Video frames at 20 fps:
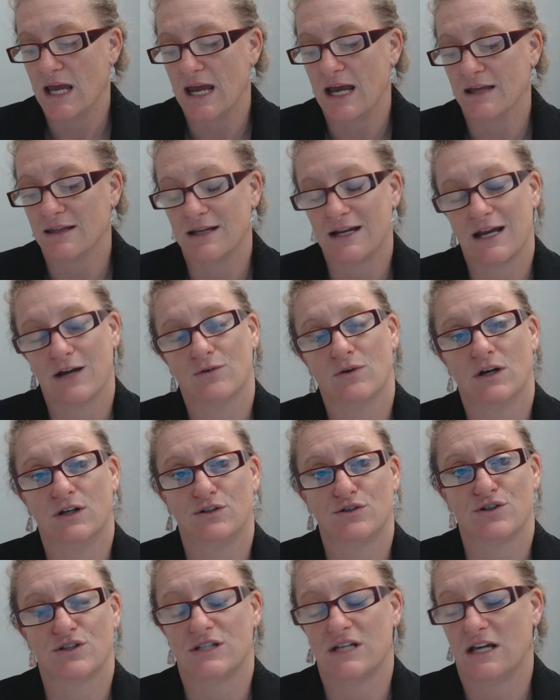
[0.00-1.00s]
and then how
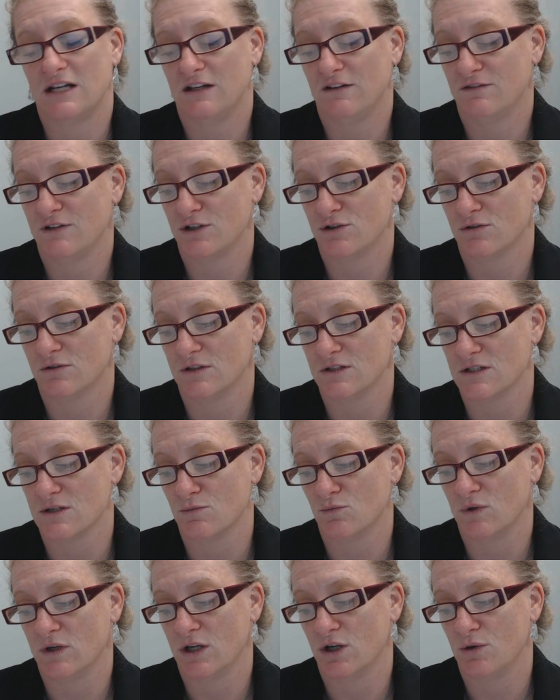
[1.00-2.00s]
understanding
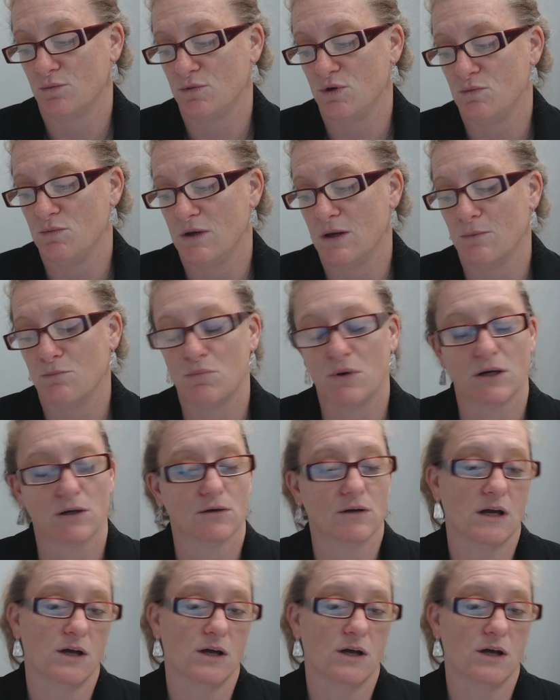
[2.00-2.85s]
federalism will help you be a better